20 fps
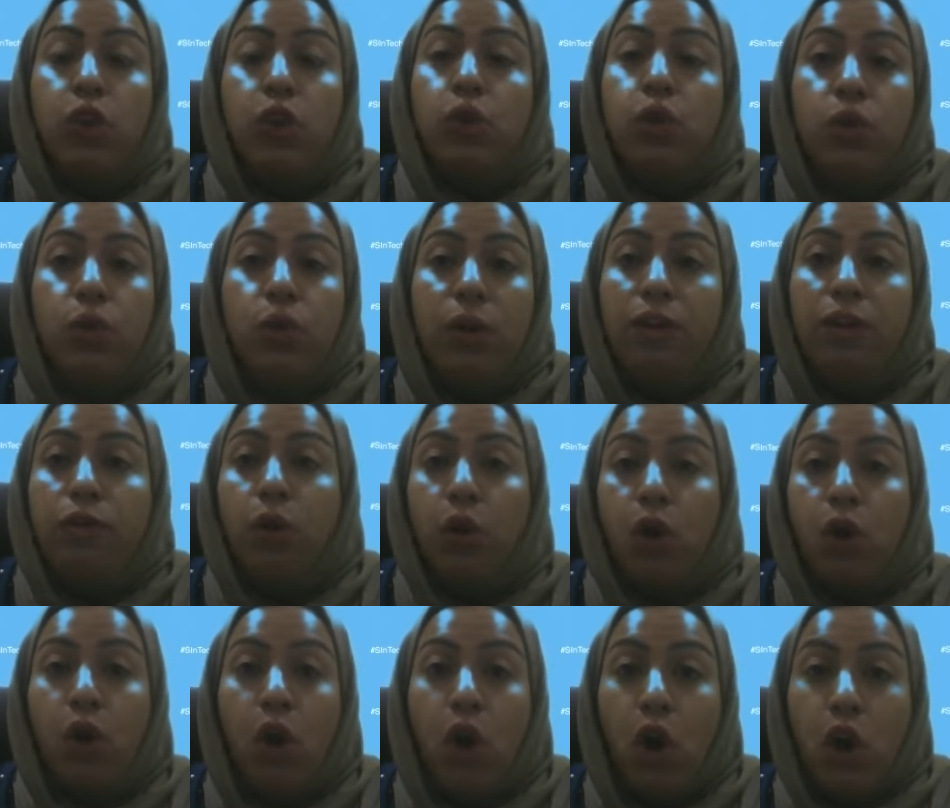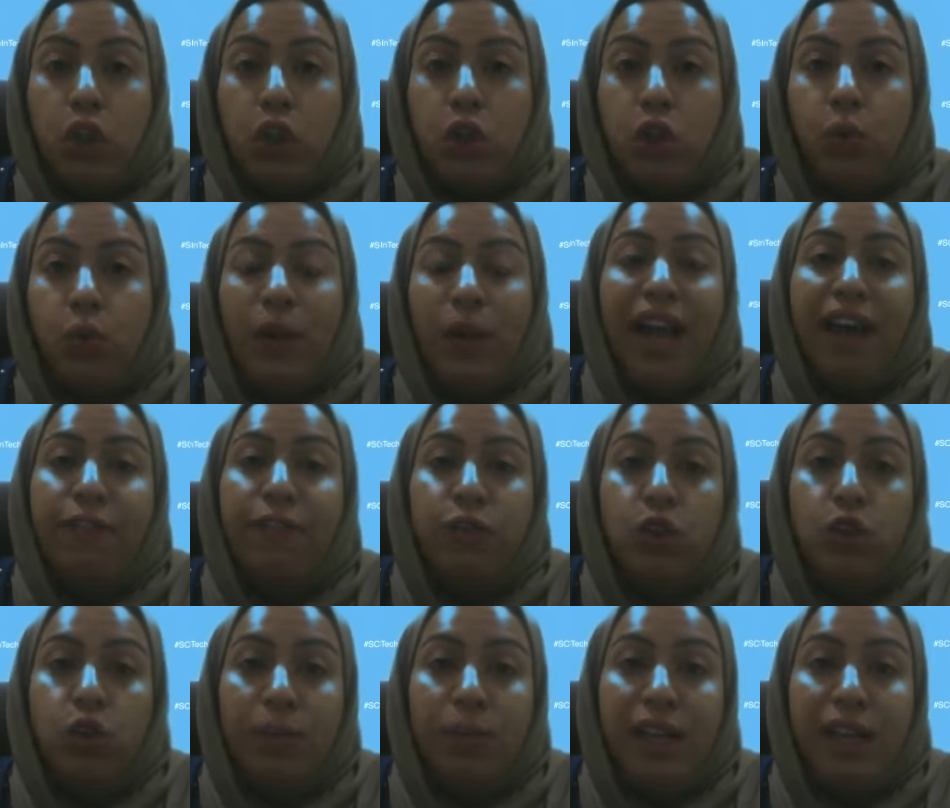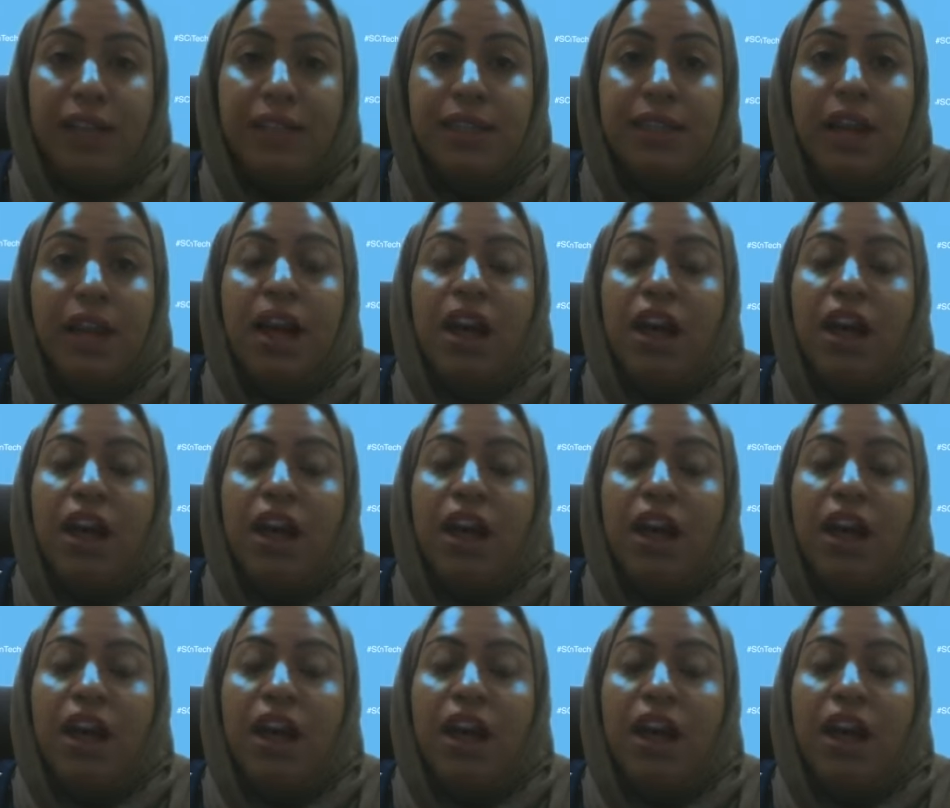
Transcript: Usually for cost, we have to build